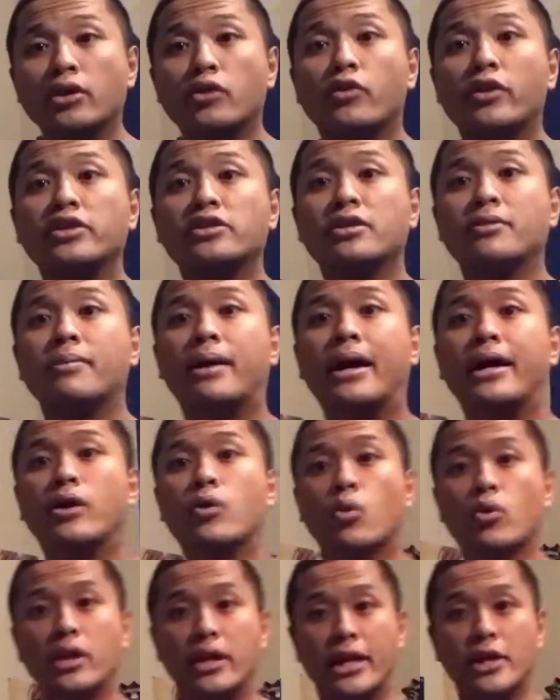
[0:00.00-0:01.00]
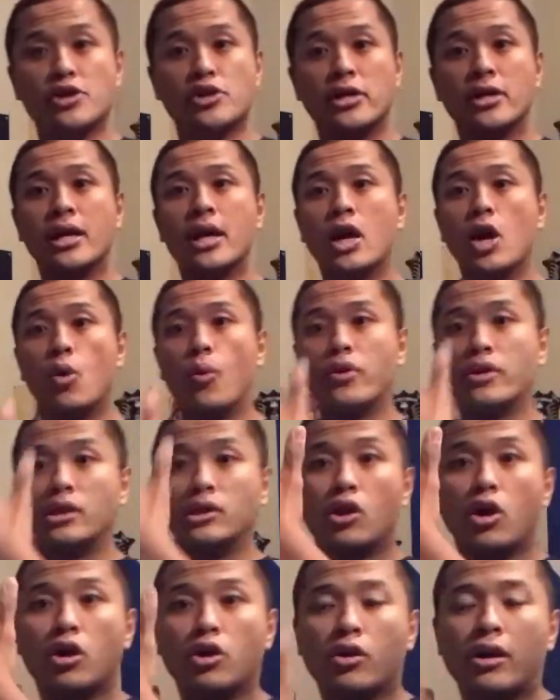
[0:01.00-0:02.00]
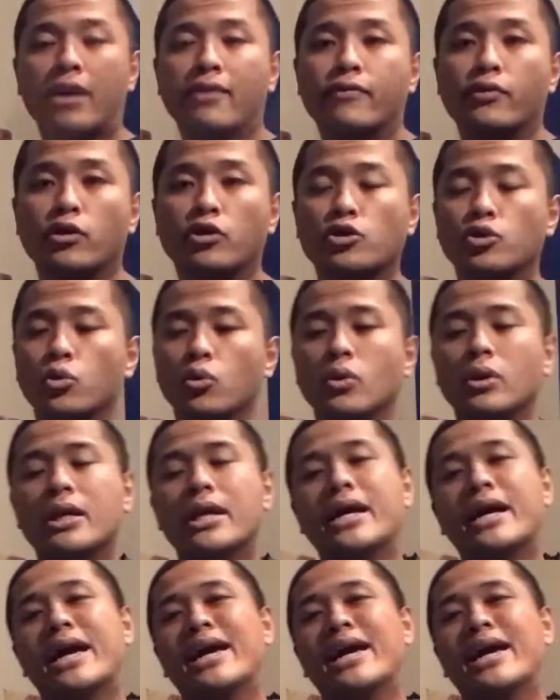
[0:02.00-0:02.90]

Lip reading: increasing my coordination with a longer, heavier tool,